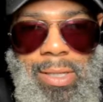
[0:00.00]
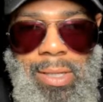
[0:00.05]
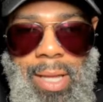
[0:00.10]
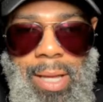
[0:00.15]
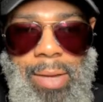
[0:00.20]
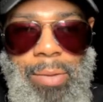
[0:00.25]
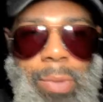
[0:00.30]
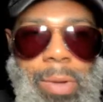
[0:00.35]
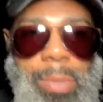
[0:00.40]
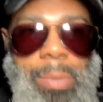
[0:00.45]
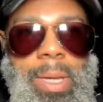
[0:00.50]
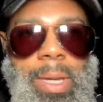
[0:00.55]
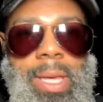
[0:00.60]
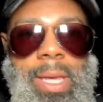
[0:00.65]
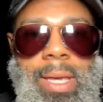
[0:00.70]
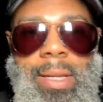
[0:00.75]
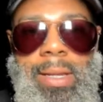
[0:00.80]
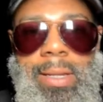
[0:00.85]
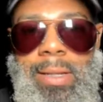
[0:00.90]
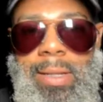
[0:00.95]
Like women
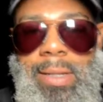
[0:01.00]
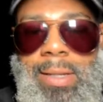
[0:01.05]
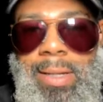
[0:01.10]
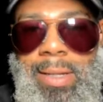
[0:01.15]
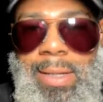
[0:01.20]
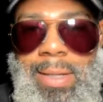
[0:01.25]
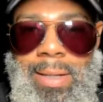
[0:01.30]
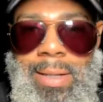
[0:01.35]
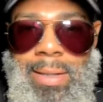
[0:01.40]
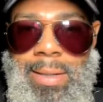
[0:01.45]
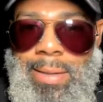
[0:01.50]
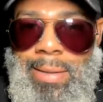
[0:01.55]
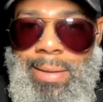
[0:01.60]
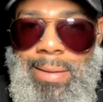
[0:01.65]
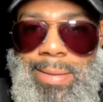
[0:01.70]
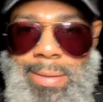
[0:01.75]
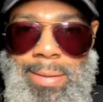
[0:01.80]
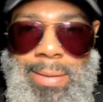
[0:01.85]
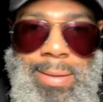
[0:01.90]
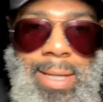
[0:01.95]
can
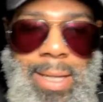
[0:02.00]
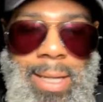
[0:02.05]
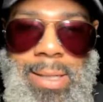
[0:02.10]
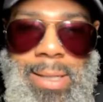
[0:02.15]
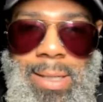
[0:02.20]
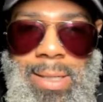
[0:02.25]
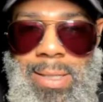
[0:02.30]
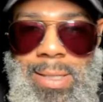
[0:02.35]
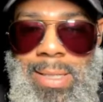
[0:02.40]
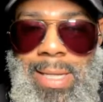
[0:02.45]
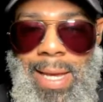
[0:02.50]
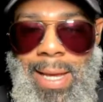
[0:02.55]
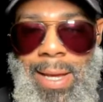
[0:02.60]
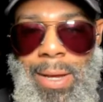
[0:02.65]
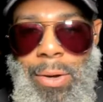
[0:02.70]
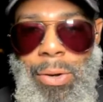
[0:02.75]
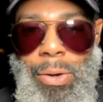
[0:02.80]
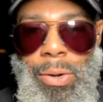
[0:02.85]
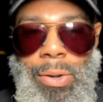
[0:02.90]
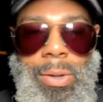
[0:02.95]
they can just
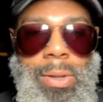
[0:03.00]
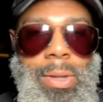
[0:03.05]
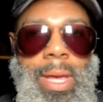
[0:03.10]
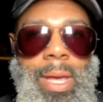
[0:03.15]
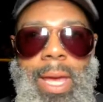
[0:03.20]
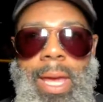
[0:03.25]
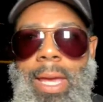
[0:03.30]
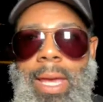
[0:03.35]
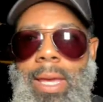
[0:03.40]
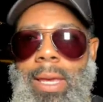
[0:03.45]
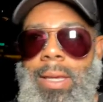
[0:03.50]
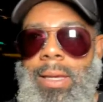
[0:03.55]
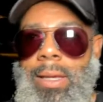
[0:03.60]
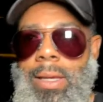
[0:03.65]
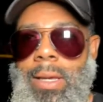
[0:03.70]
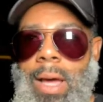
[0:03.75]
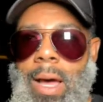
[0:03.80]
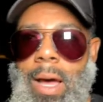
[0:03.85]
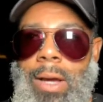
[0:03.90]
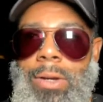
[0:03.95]
tell a
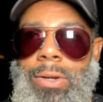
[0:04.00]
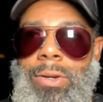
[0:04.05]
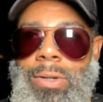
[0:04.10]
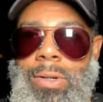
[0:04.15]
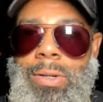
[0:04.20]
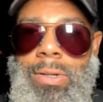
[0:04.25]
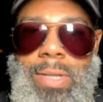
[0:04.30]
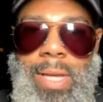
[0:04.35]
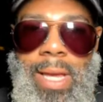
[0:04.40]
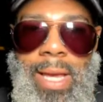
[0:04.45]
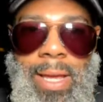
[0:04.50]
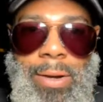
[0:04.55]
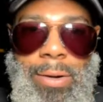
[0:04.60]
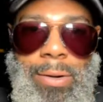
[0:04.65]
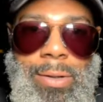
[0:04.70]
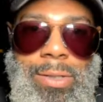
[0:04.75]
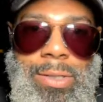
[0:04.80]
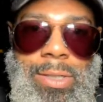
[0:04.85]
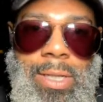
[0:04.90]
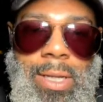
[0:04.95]
conqueror's
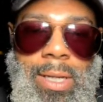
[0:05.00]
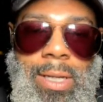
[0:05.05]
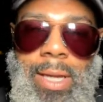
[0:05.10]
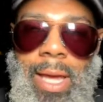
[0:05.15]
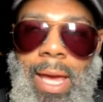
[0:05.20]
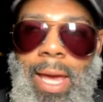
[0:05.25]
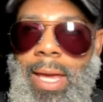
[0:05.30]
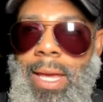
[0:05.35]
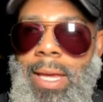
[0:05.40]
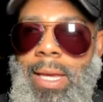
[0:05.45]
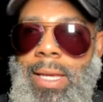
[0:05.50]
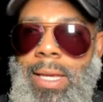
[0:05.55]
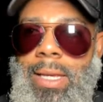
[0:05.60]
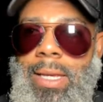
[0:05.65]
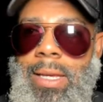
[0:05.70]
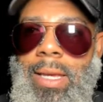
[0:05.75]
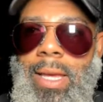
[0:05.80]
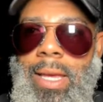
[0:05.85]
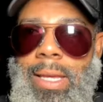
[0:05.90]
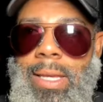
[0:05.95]

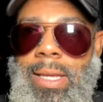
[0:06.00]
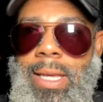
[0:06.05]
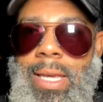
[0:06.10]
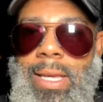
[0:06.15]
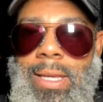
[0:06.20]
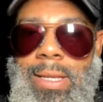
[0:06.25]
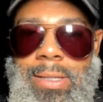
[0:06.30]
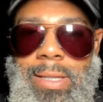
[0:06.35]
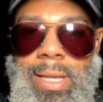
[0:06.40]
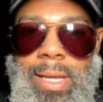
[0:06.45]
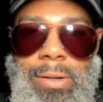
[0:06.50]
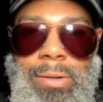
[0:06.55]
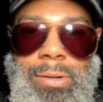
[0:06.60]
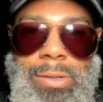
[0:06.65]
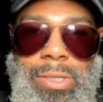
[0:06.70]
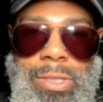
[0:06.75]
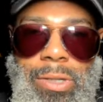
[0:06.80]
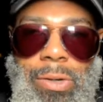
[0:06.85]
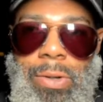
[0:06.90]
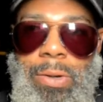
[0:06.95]
energy, a king's
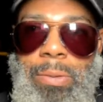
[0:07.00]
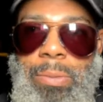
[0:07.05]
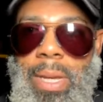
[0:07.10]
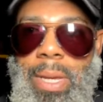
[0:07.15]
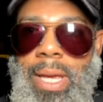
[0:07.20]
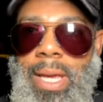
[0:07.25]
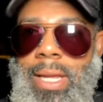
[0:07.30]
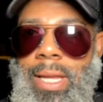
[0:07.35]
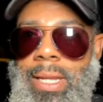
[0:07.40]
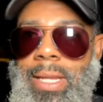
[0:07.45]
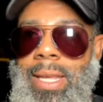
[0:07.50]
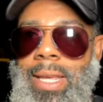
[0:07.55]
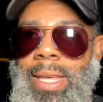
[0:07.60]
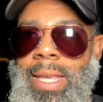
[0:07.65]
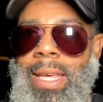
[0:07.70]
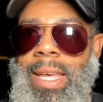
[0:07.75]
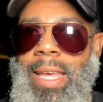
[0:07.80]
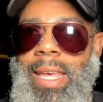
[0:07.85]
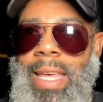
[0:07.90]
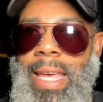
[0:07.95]
energy on a man,
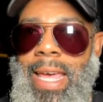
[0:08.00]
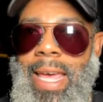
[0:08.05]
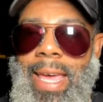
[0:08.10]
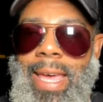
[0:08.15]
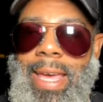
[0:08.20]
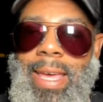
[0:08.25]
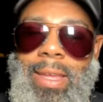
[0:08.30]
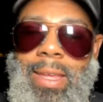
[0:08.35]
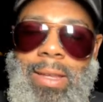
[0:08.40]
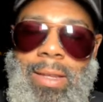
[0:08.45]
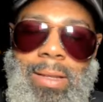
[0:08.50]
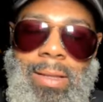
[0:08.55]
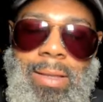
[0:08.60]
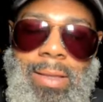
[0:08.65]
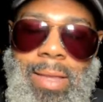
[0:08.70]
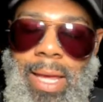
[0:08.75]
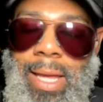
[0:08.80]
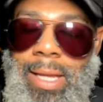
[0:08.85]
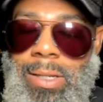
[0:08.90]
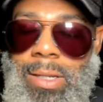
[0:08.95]
and
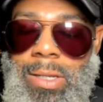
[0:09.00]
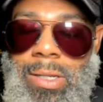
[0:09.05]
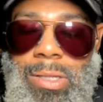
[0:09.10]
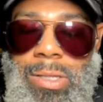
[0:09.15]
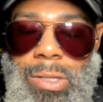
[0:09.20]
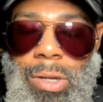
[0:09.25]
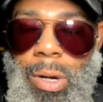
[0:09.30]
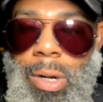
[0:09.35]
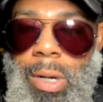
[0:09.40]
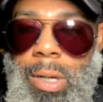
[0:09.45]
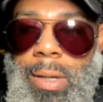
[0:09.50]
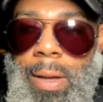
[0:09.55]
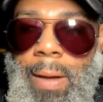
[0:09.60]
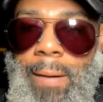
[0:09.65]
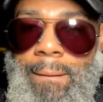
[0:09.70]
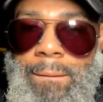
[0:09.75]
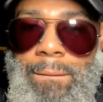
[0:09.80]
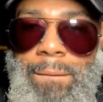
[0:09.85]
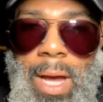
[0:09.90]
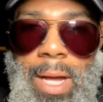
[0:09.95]
they just start
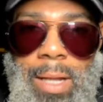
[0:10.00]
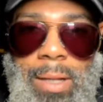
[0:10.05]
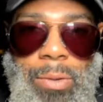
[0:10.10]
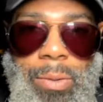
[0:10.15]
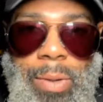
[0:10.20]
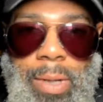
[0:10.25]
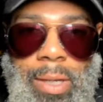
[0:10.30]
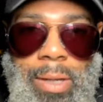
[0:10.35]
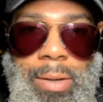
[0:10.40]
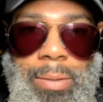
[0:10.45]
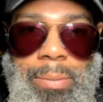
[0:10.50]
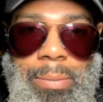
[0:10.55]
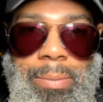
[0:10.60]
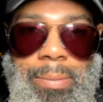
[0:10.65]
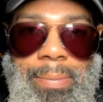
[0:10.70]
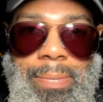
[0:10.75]
following him.